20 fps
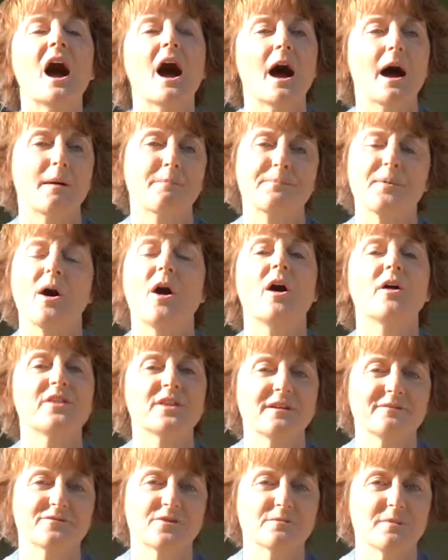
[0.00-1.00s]
up all
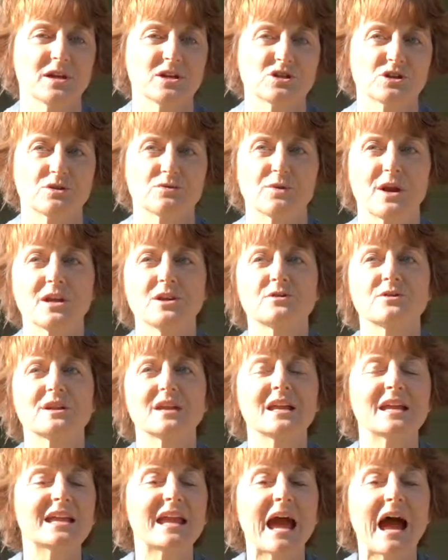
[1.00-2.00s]
the information, right? You're
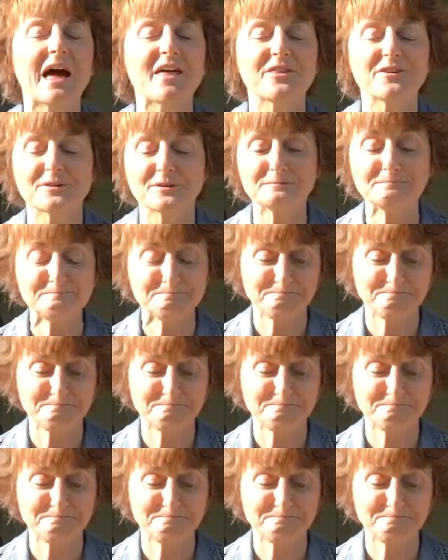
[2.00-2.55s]
going to gather